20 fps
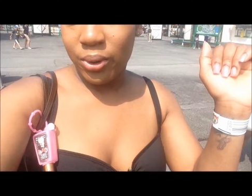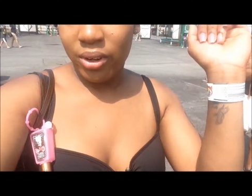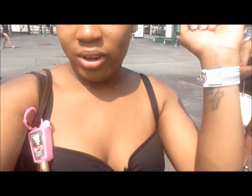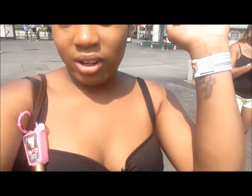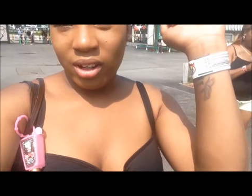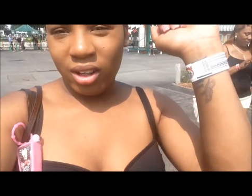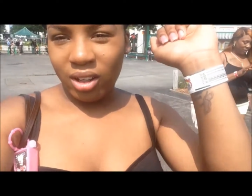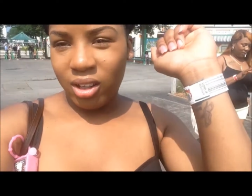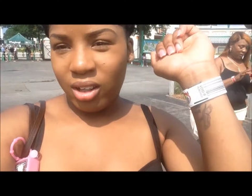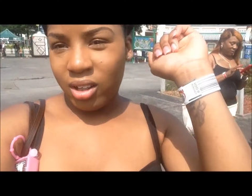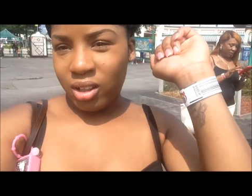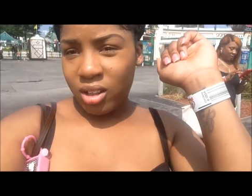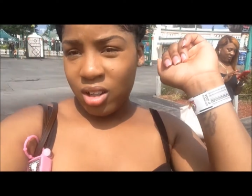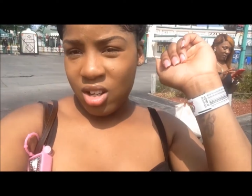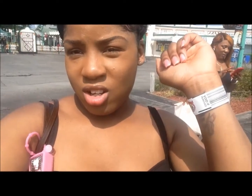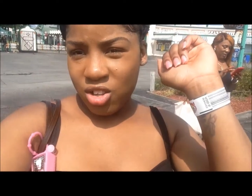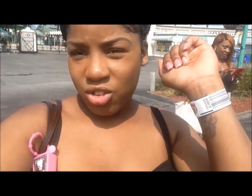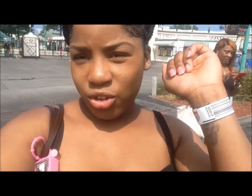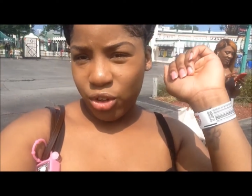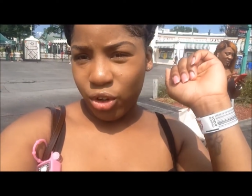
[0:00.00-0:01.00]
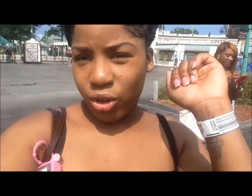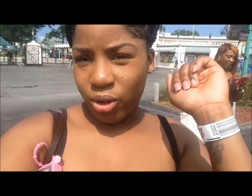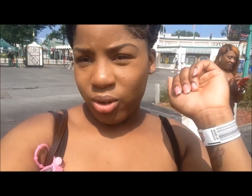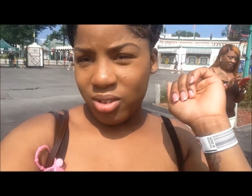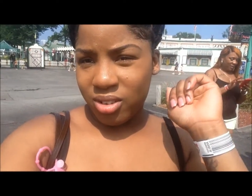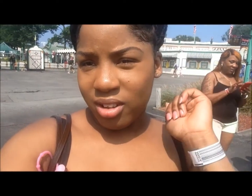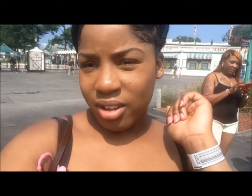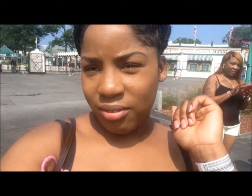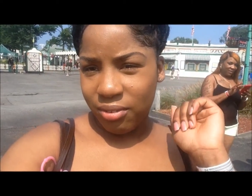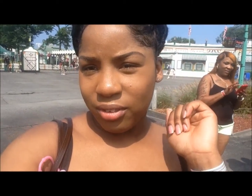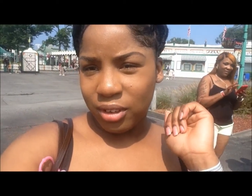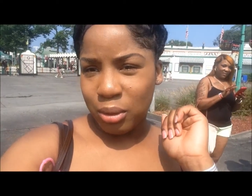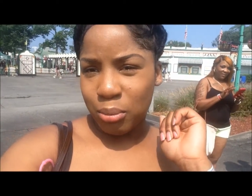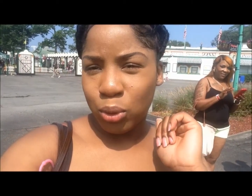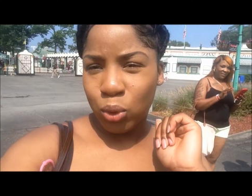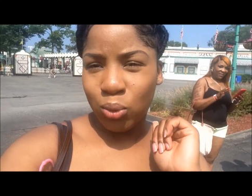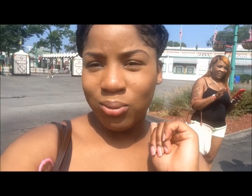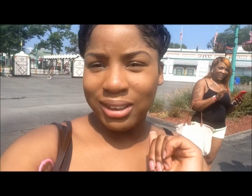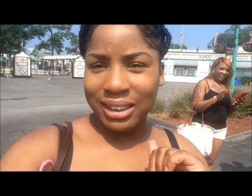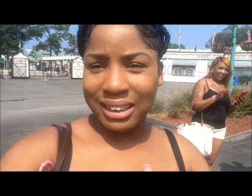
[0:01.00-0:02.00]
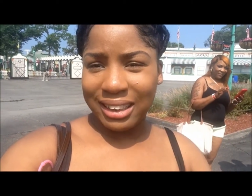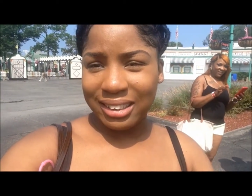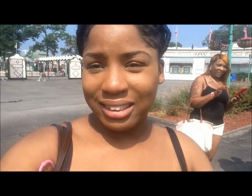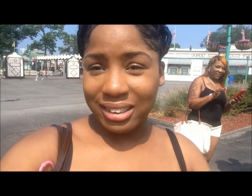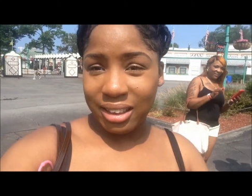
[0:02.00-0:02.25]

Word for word: We're in. The girl definitely blew my I